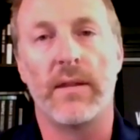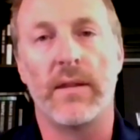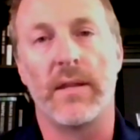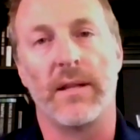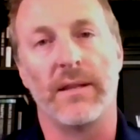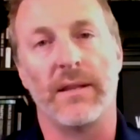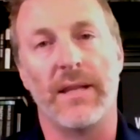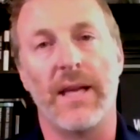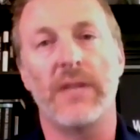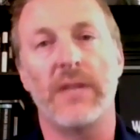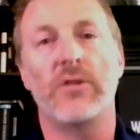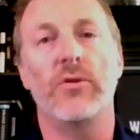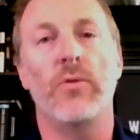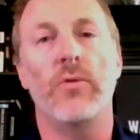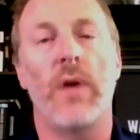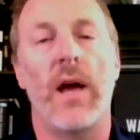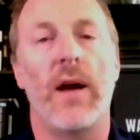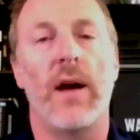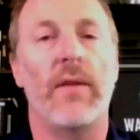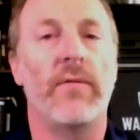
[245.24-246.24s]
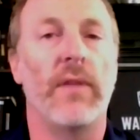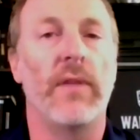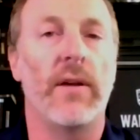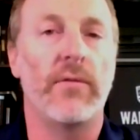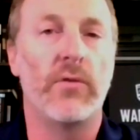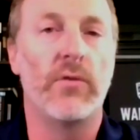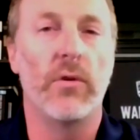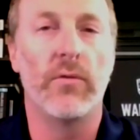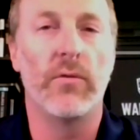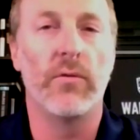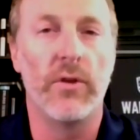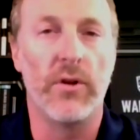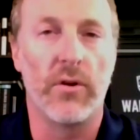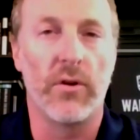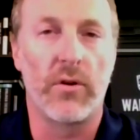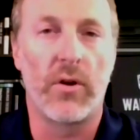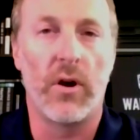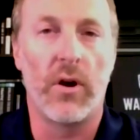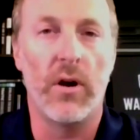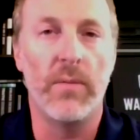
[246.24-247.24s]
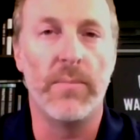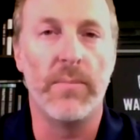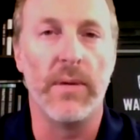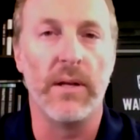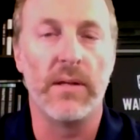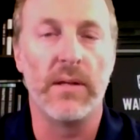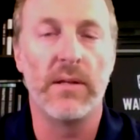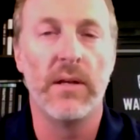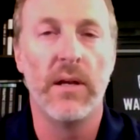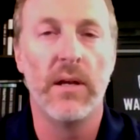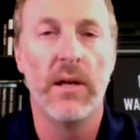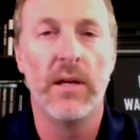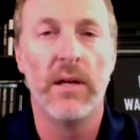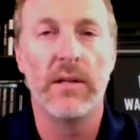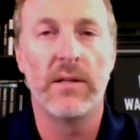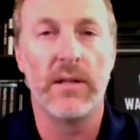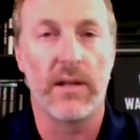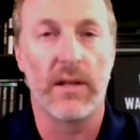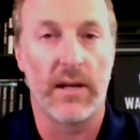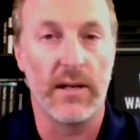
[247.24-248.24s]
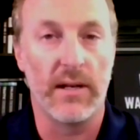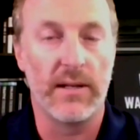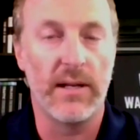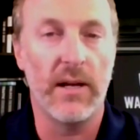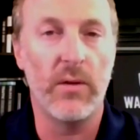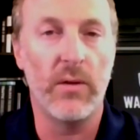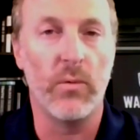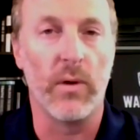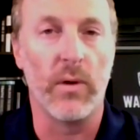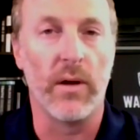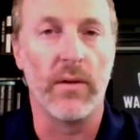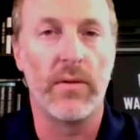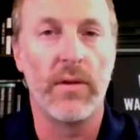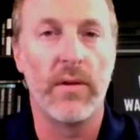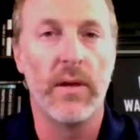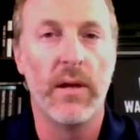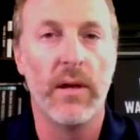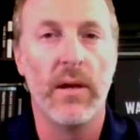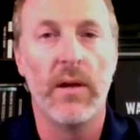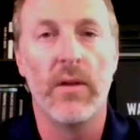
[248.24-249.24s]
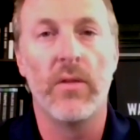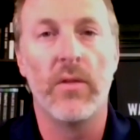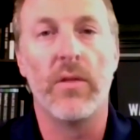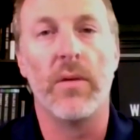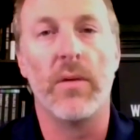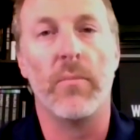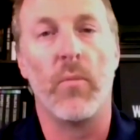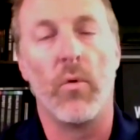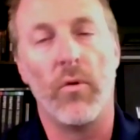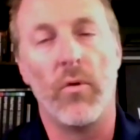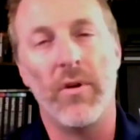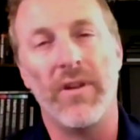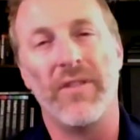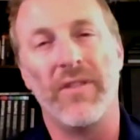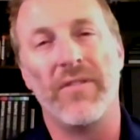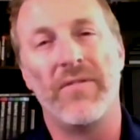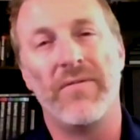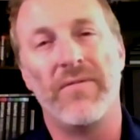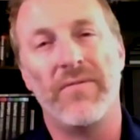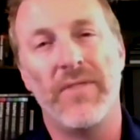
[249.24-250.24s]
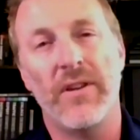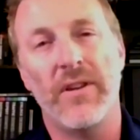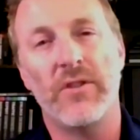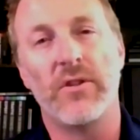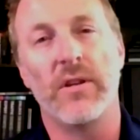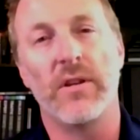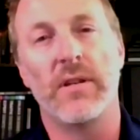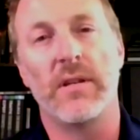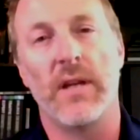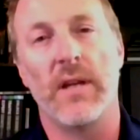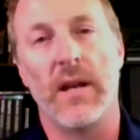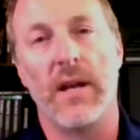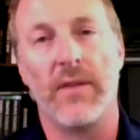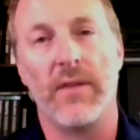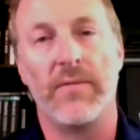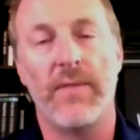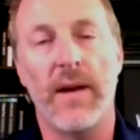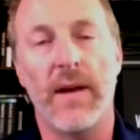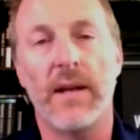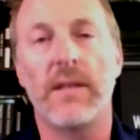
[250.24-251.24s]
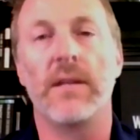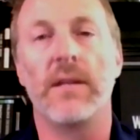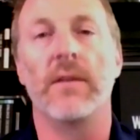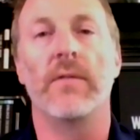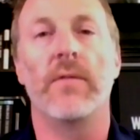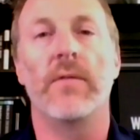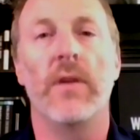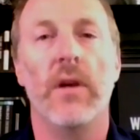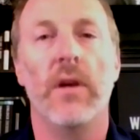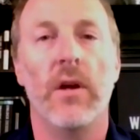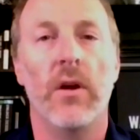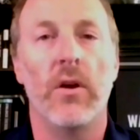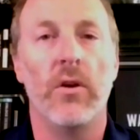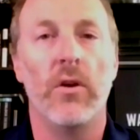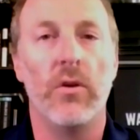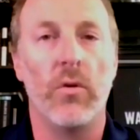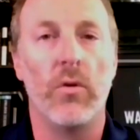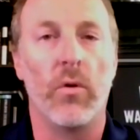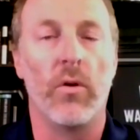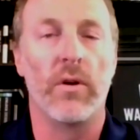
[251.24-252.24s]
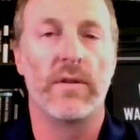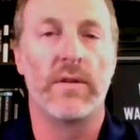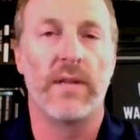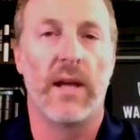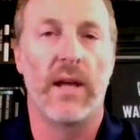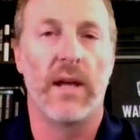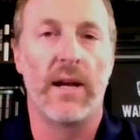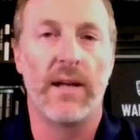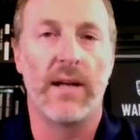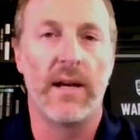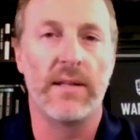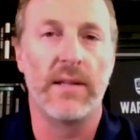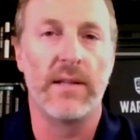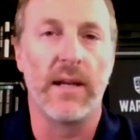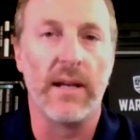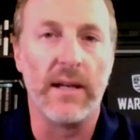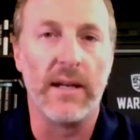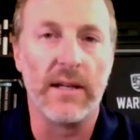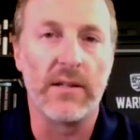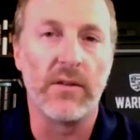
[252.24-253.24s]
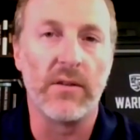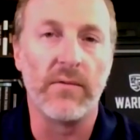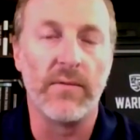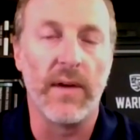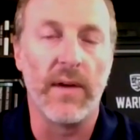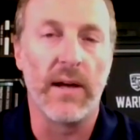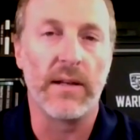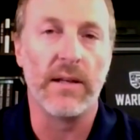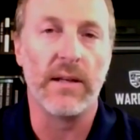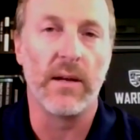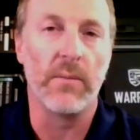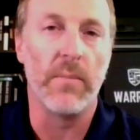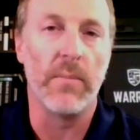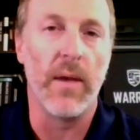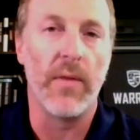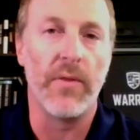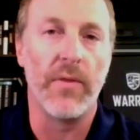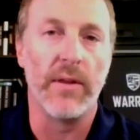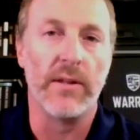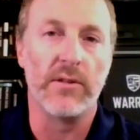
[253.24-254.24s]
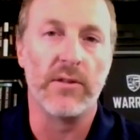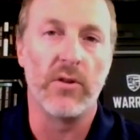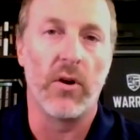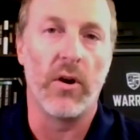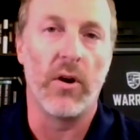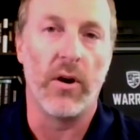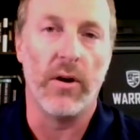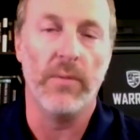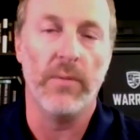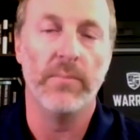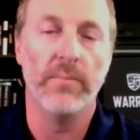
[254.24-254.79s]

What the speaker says: the less you have left over in your carpet to contend with, the more efficient and effective your sanitizing and disinfecting methods are.